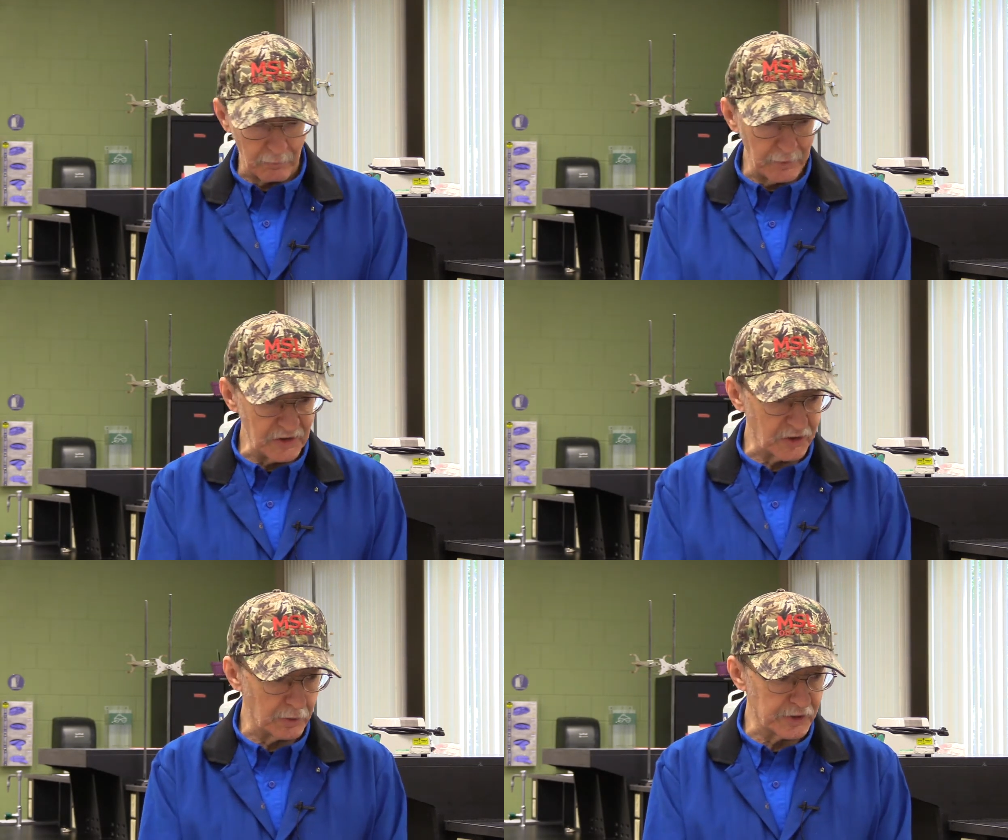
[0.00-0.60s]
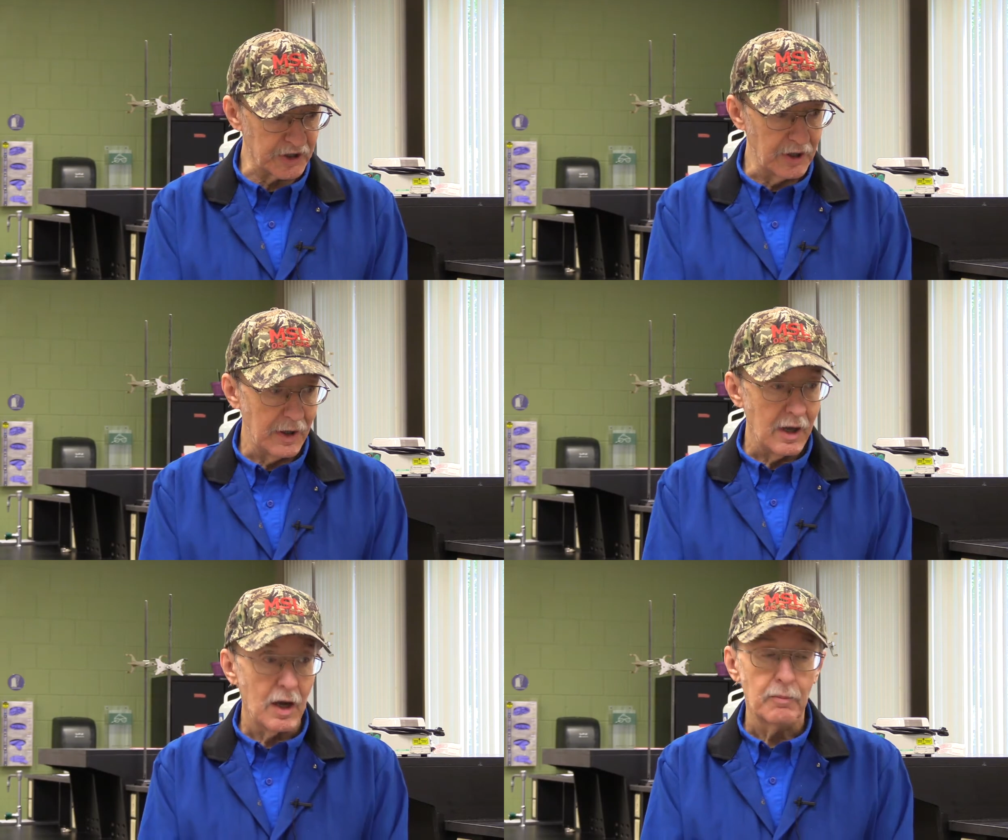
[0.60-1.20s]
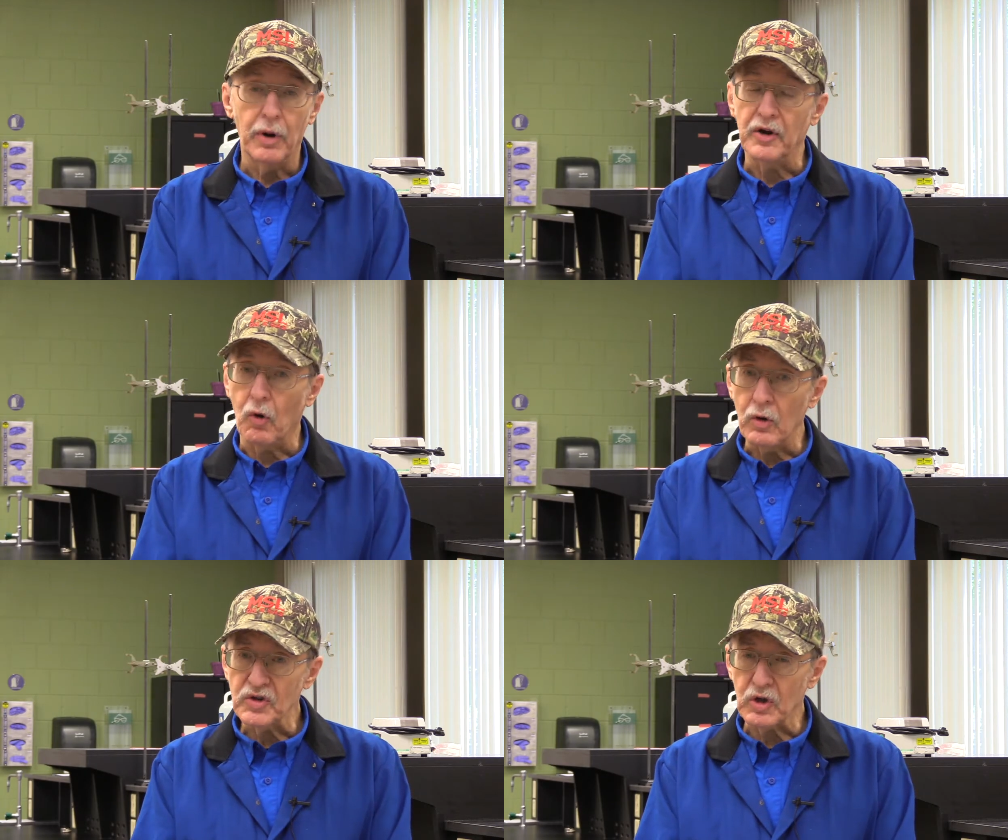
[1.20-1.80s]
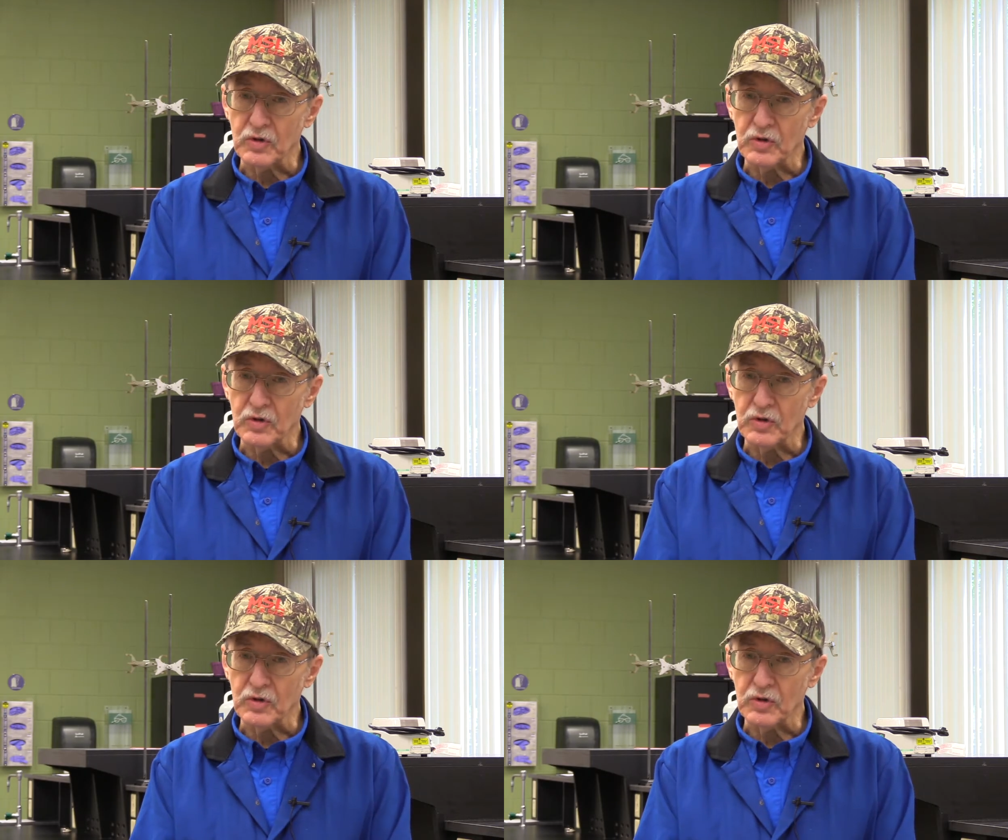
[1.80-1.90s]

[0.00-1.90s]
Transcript: research, but also